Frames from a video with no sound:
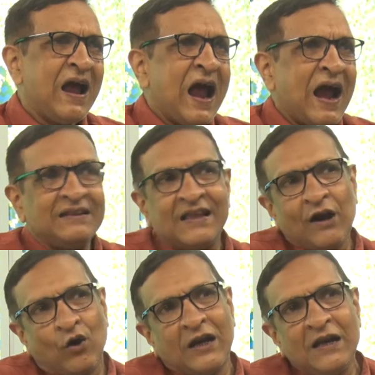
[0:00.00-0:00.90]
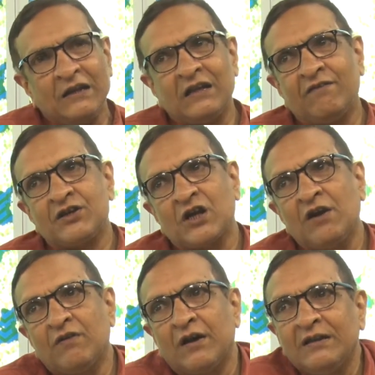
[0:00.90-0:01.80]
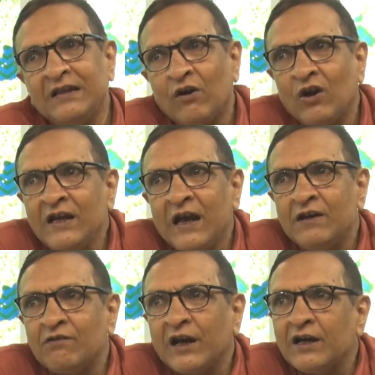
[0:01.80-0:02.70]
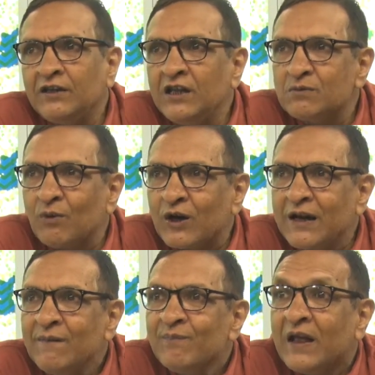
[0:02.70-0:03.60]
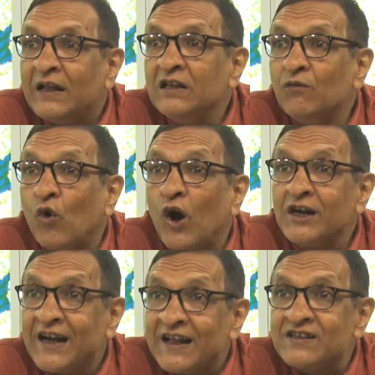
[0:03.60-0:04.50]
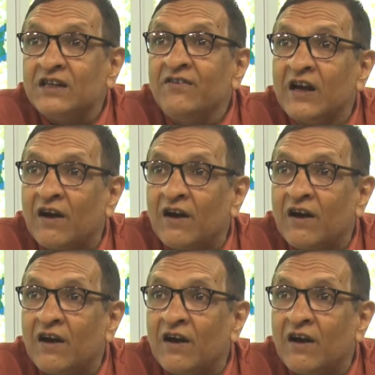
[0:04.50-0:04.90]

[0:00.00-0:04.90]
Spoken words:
And the Western world, they only advocated this model, and they wanted us, even